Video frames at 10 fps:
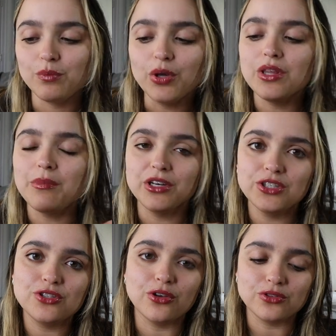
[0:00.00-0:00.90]
both of them are
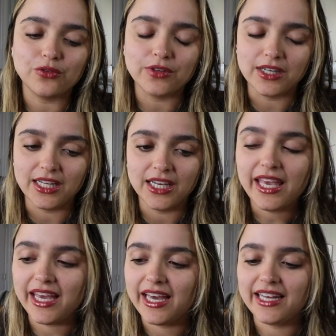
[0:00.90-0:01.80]
so, so funny.
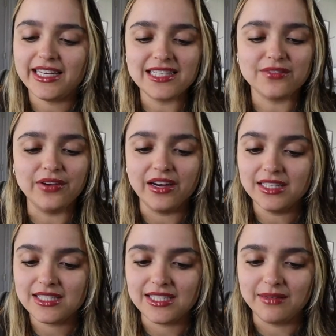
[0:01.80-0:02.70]
And it's very
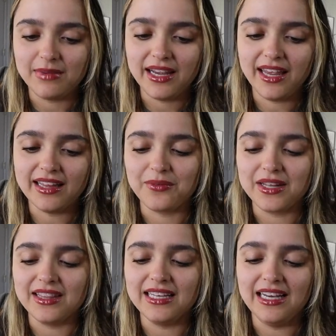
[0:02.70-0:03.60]
steamy
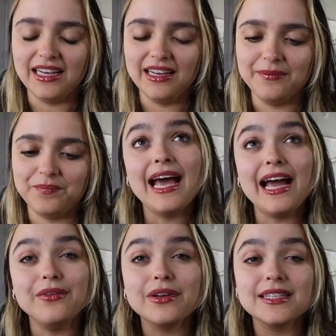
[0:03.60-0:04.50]
when
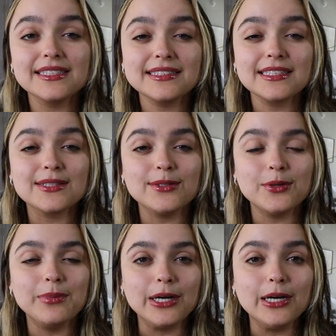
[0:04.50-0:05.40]
I read this as a
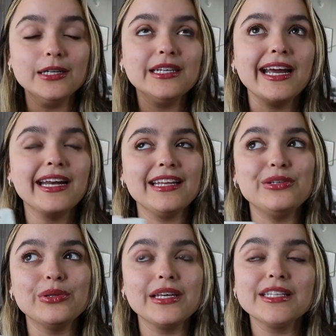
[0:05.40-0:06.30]
slow burn, and I
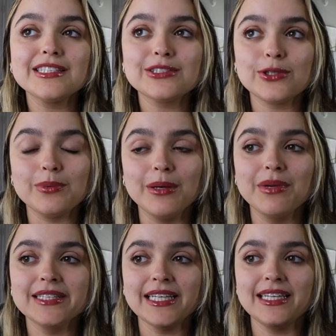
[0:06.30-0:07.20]
do think it's a slow burn
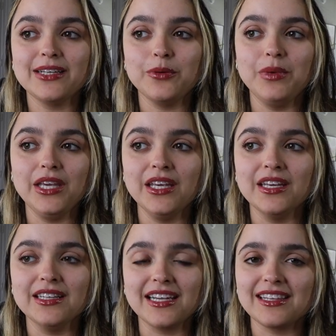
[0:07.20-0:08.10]
because I think it'll be
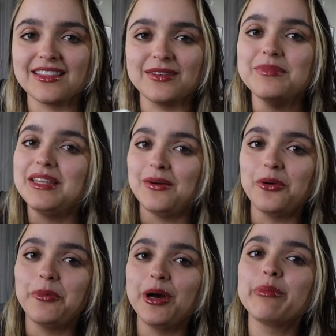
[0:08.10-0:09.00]
like they'll be the
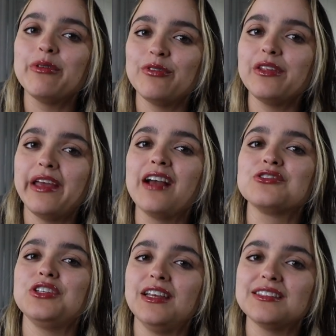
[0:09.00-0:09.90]
whole book before they
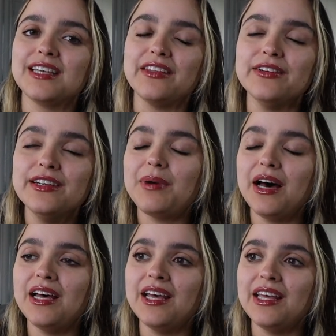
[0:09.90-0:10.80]
actually get together,
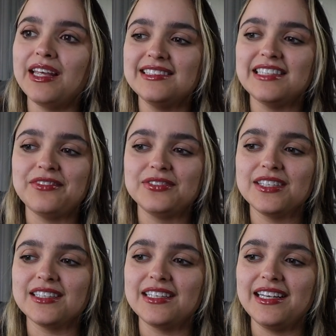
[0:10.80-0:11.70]
but
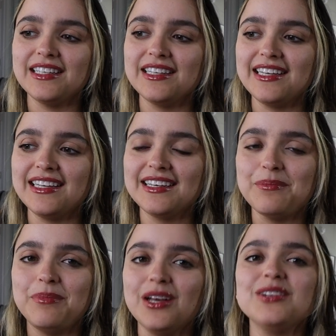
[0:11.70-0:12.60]
definitely
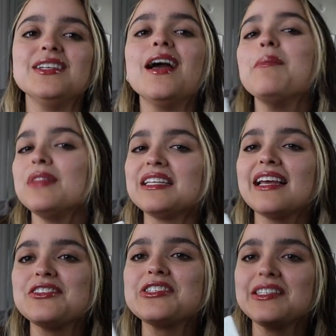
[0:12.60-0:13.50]
like building up the
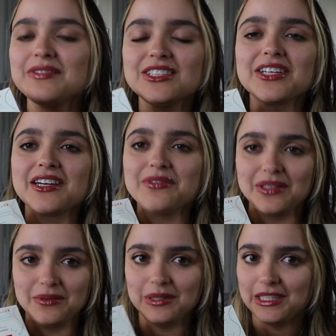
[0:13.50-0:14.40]
tension, which I
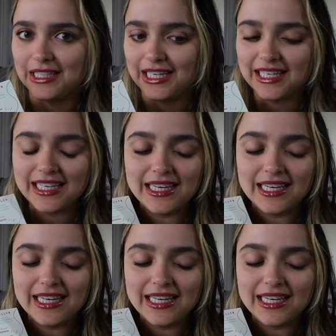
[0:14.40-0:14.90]
really, really like.